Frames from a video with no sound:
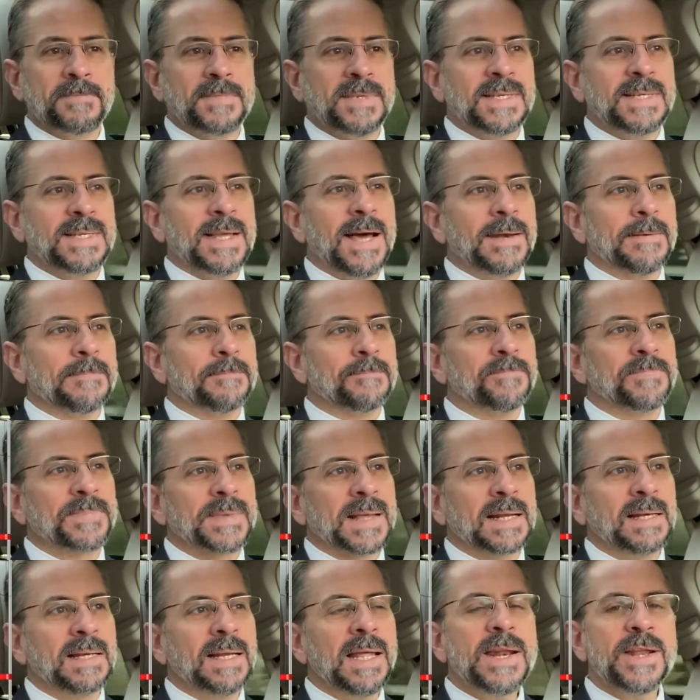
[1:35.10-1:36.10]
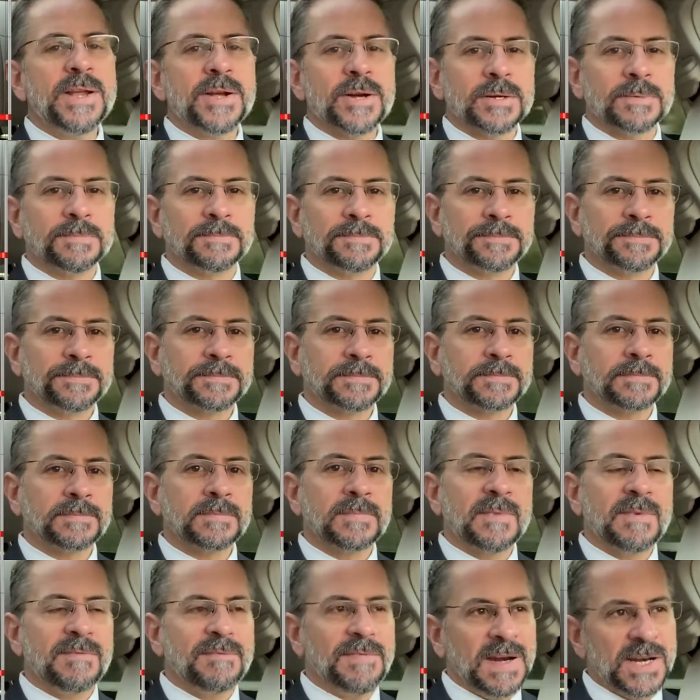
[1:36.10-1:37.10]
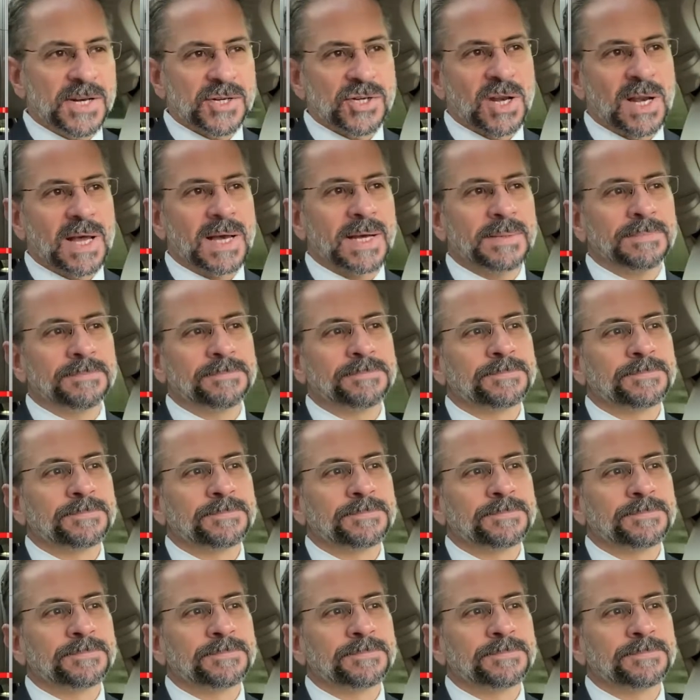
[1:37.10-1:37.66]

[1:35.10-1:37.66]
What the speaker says: Done. Linear. Finish line.